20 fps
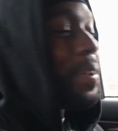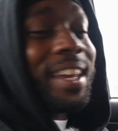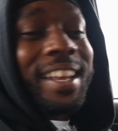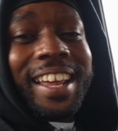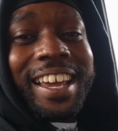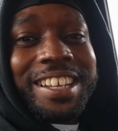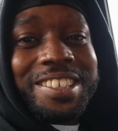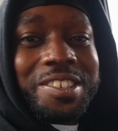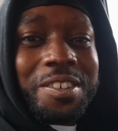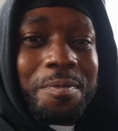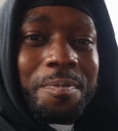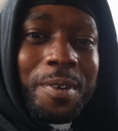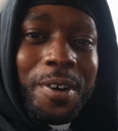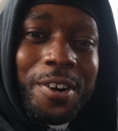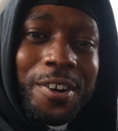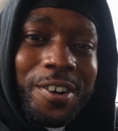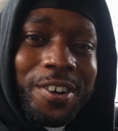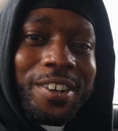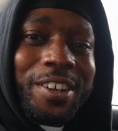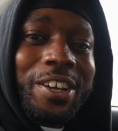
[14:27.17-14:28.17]
B-Day
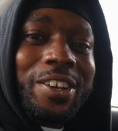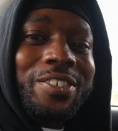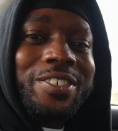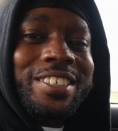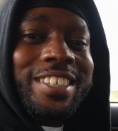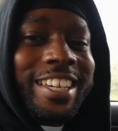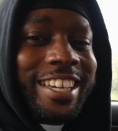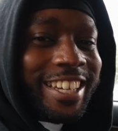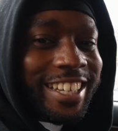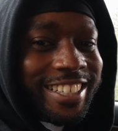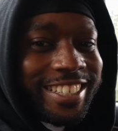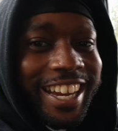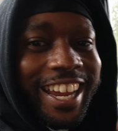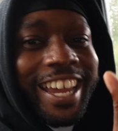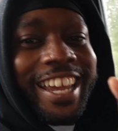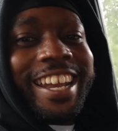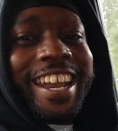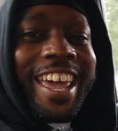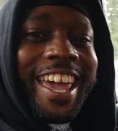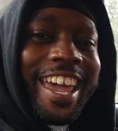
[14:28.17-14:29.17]
tomorrow, you know what I'm saying?
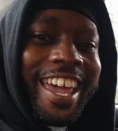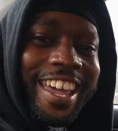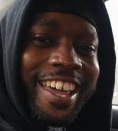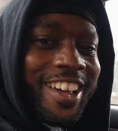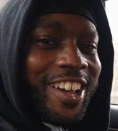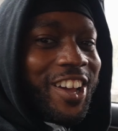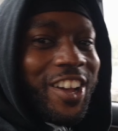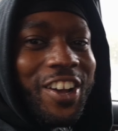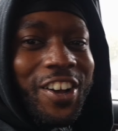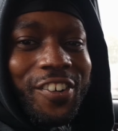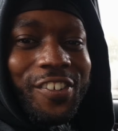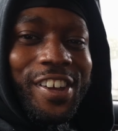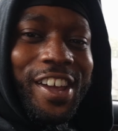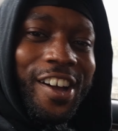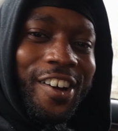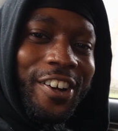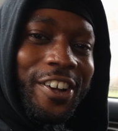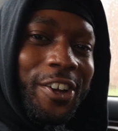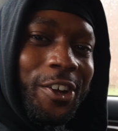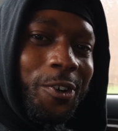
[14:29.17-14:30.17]
J&A, we
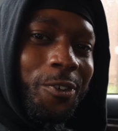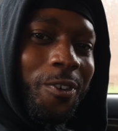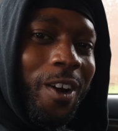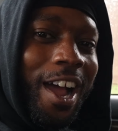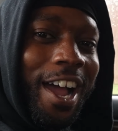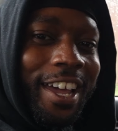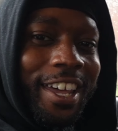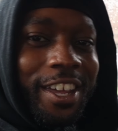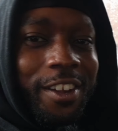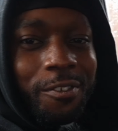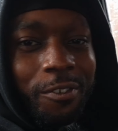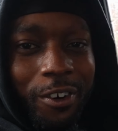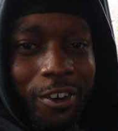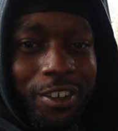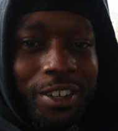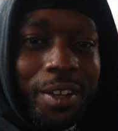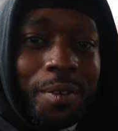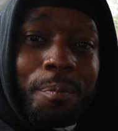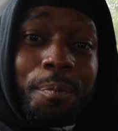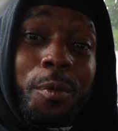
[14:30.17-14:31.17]
out here rocking,
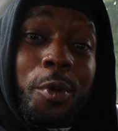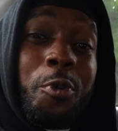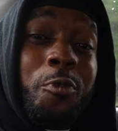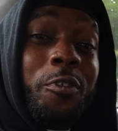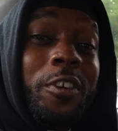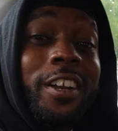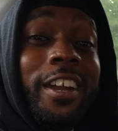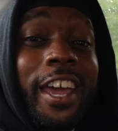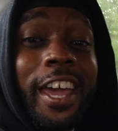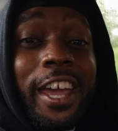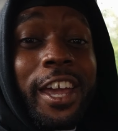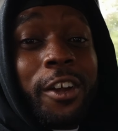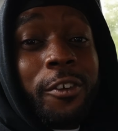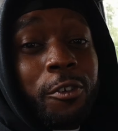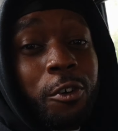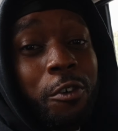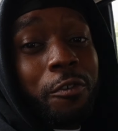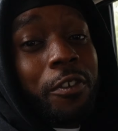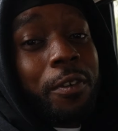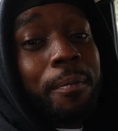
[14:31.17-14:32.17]
rolling, moving, and
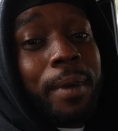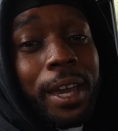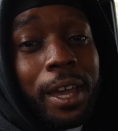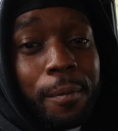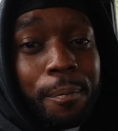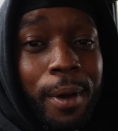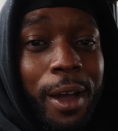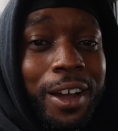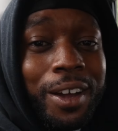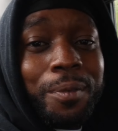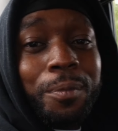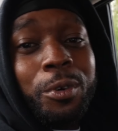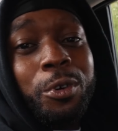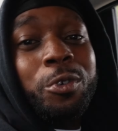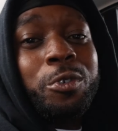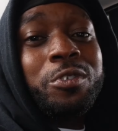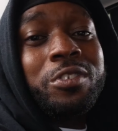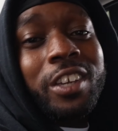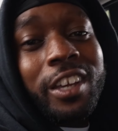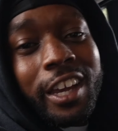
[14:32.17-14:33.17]
grooving, making power
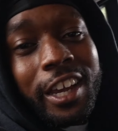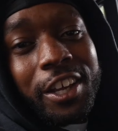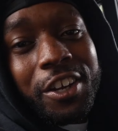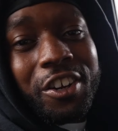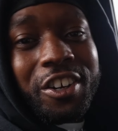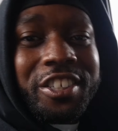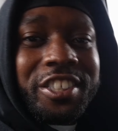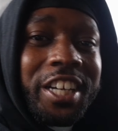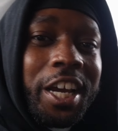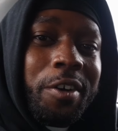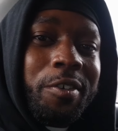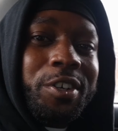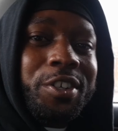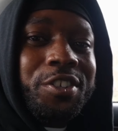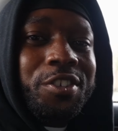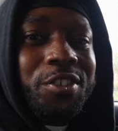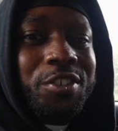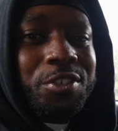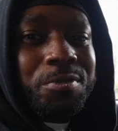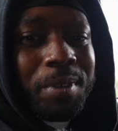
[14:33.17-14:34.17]
moves in our shower
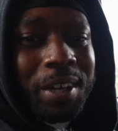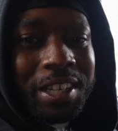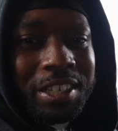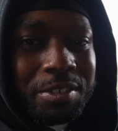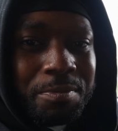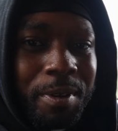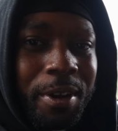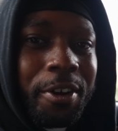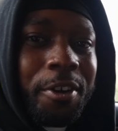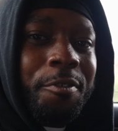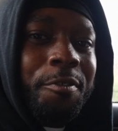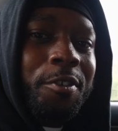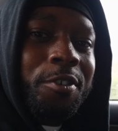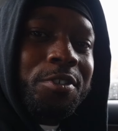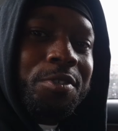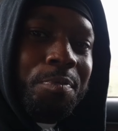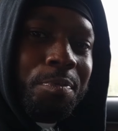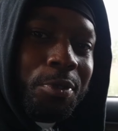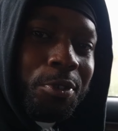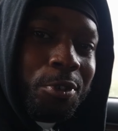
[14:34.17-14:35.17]
shoes, man. It's very
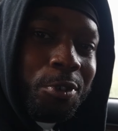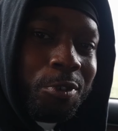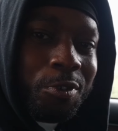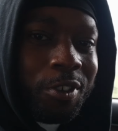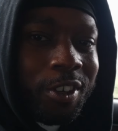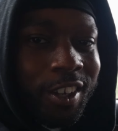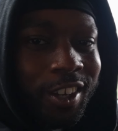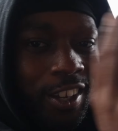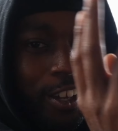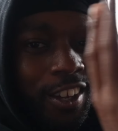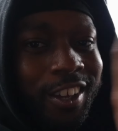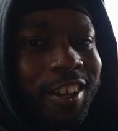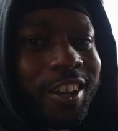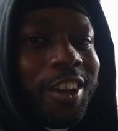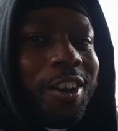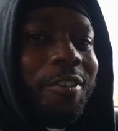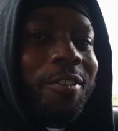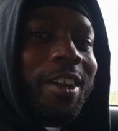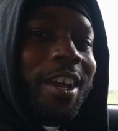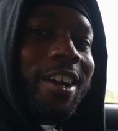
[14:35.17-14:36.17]
Foods approved,
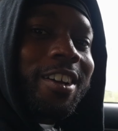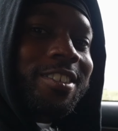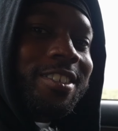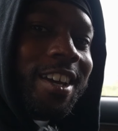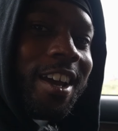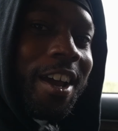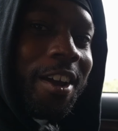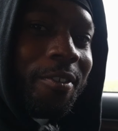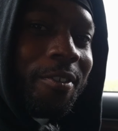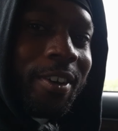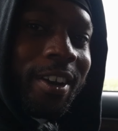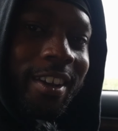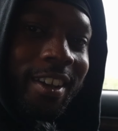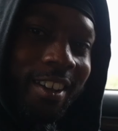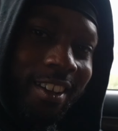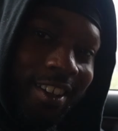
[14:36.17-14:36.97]
and we outside with it.